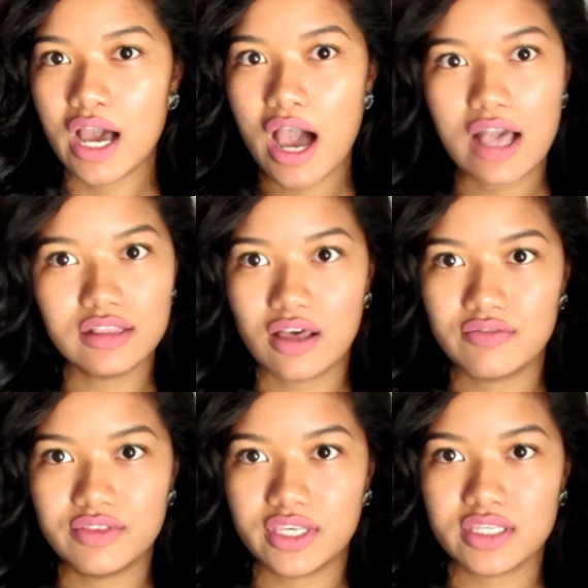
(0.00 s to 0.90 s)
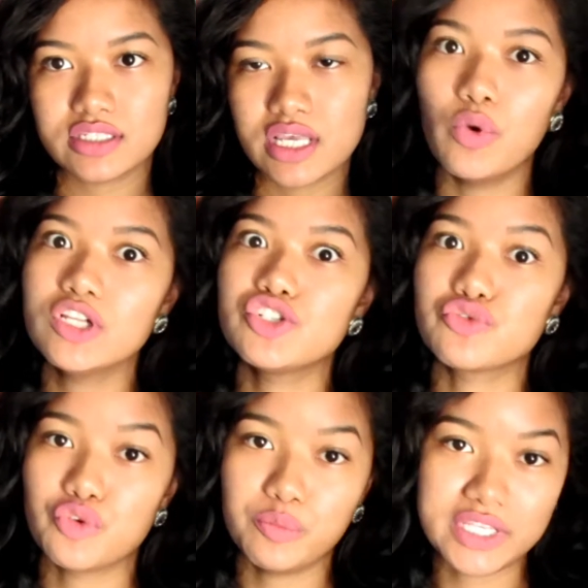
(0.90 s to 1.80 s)
I love these. What
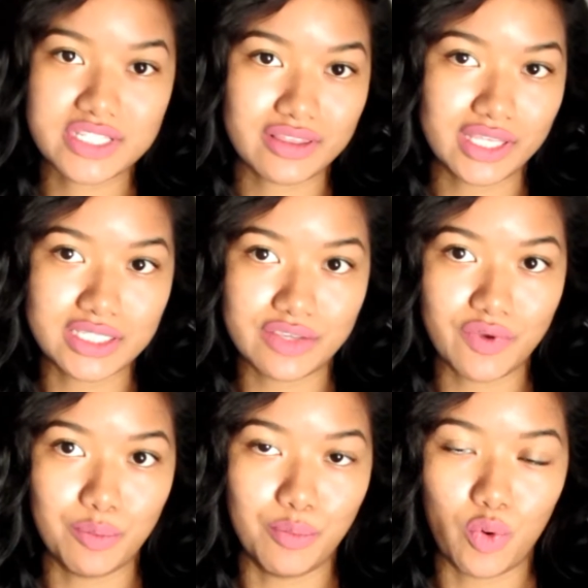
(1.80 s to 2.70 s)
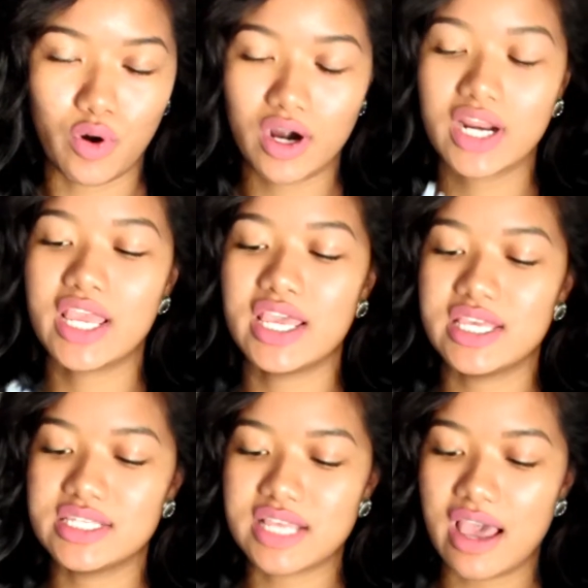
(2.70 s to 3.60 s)
drew me to these even more
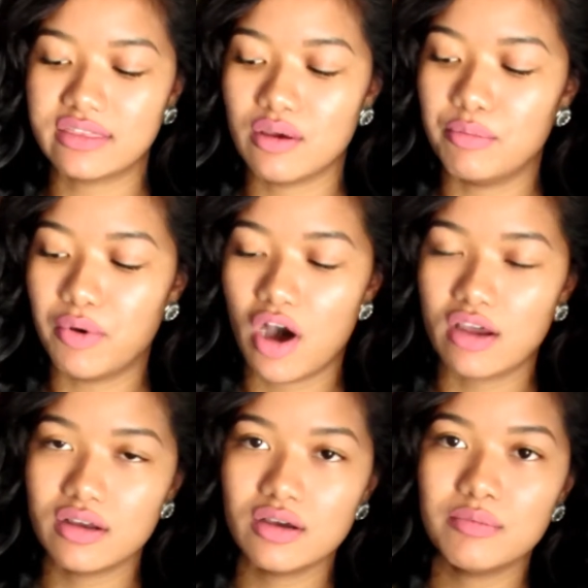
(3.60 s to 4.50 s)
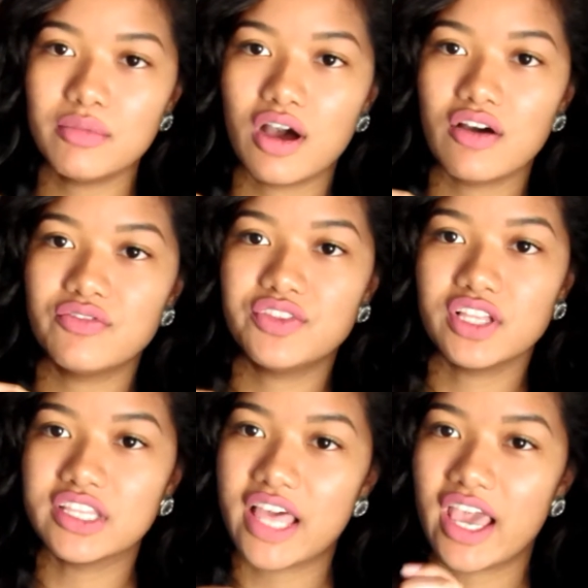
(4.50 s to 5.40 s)
is at the bottom of
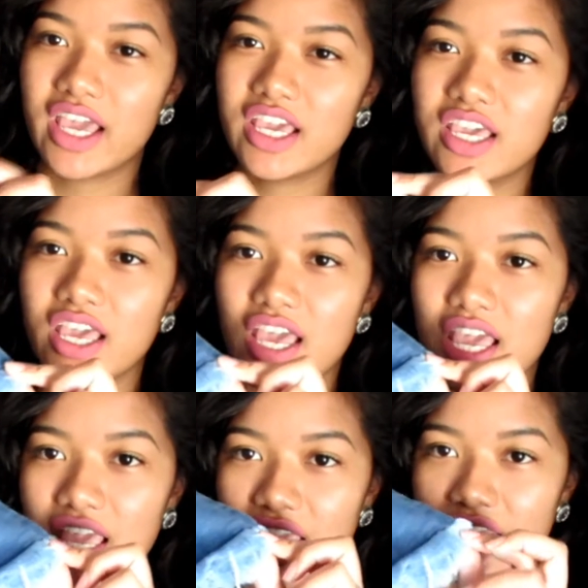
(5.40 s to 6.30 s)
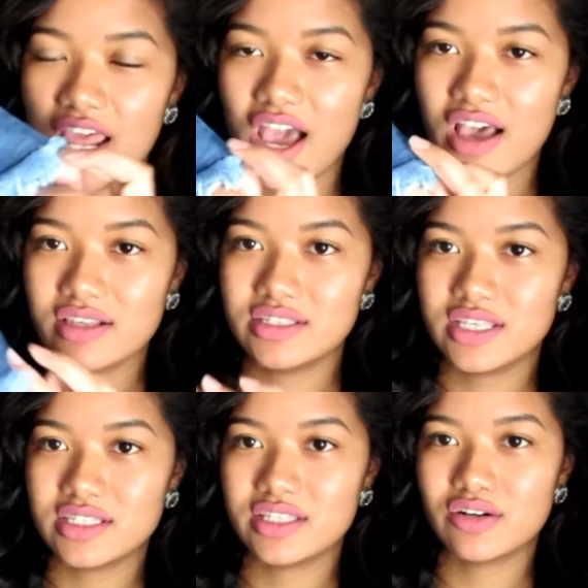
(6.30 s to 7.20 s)
the leg, it has
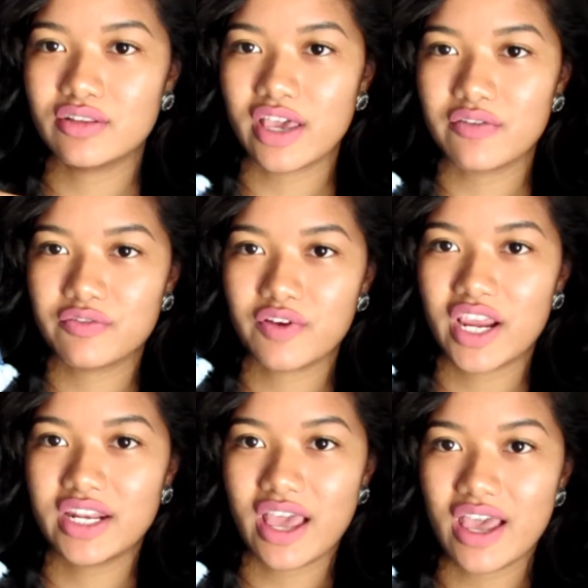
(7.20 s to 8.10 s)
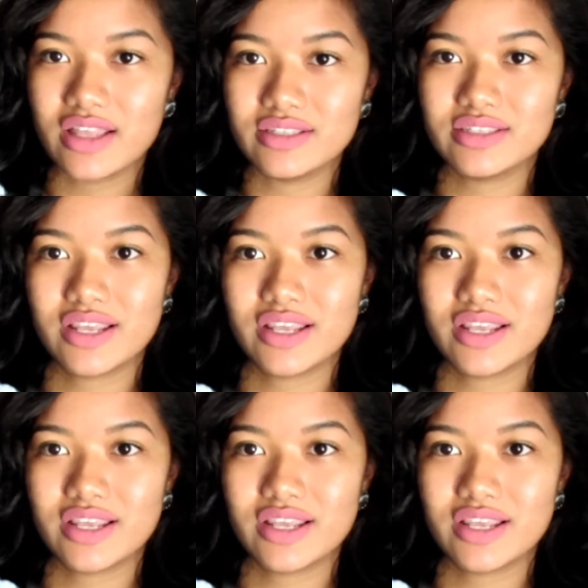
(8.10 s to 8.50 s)
these little like frayed ends,